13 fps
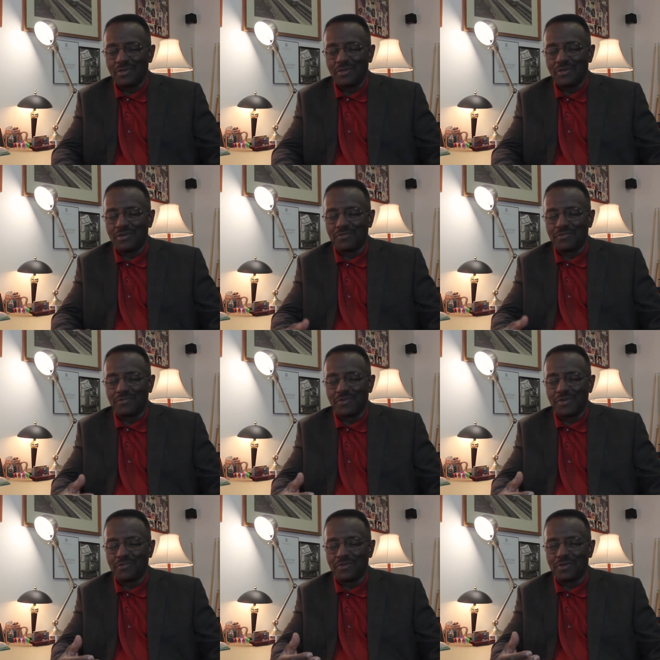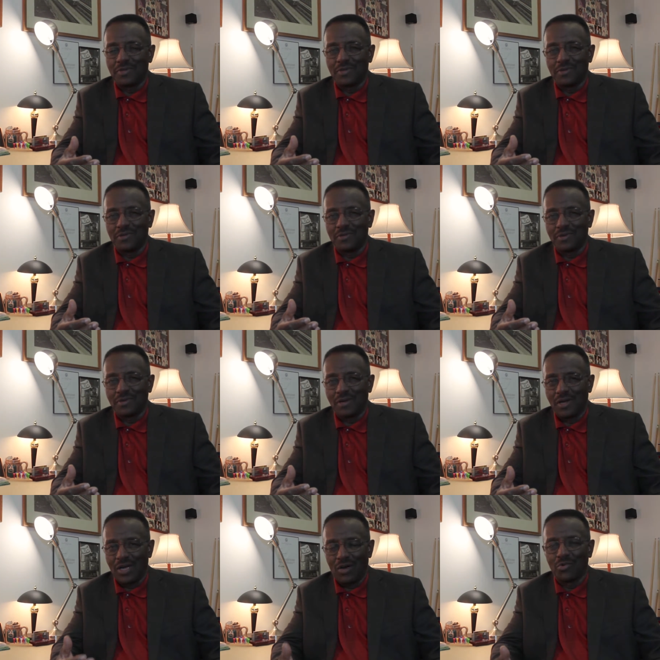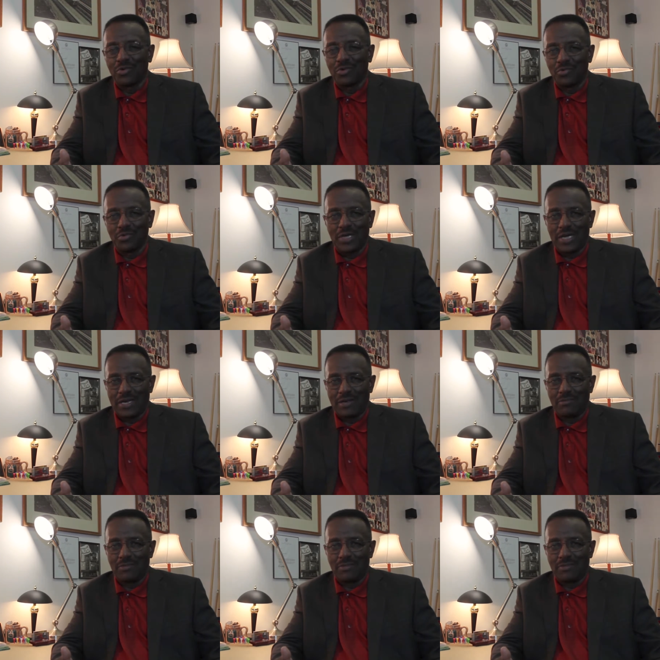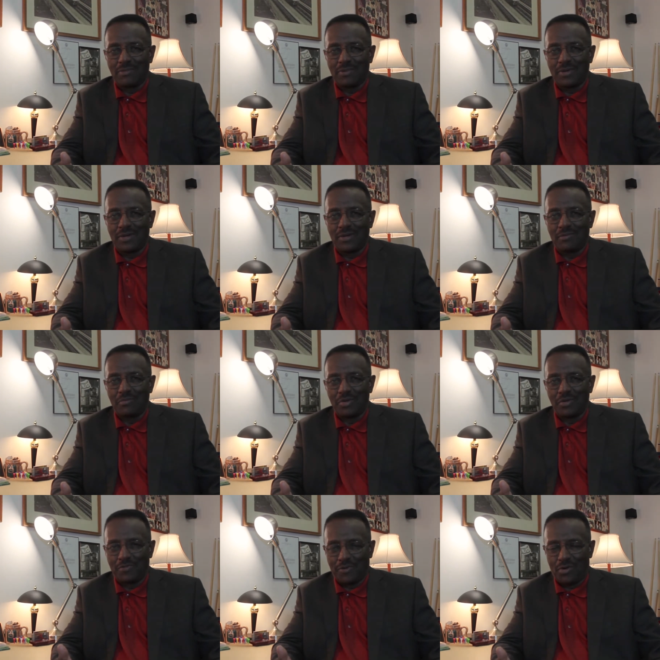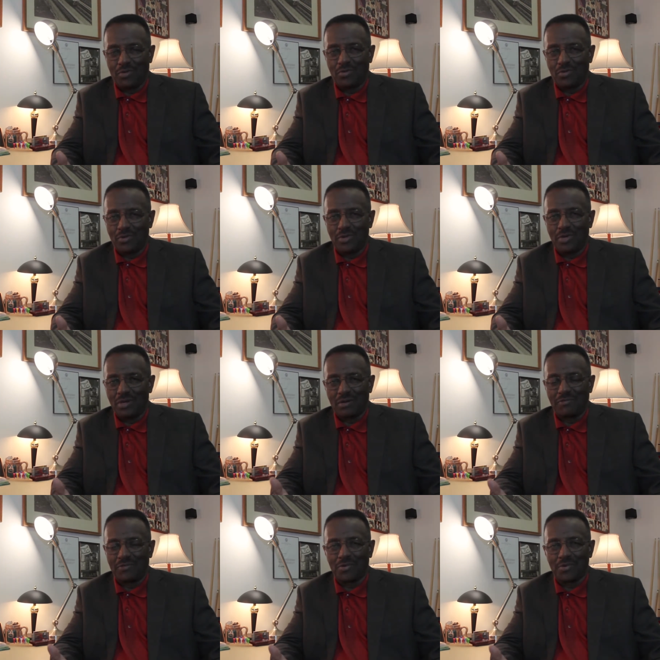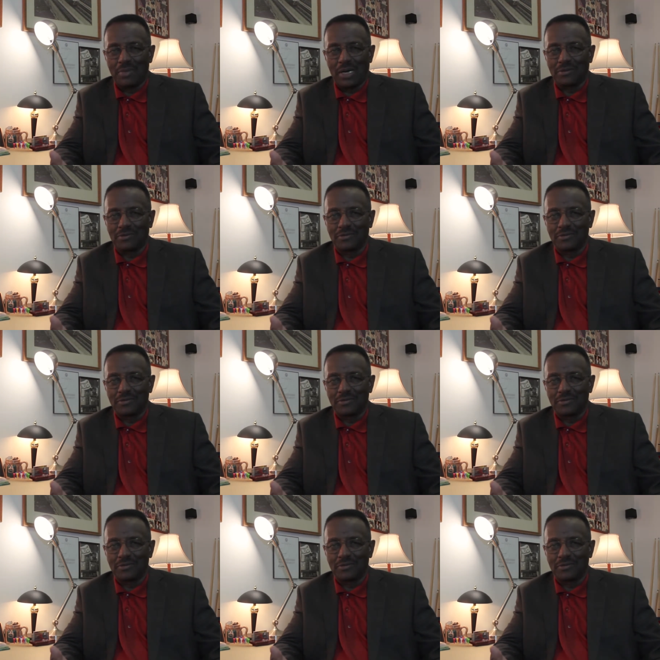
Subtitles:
if the law don't get him before, you're going to vote him out.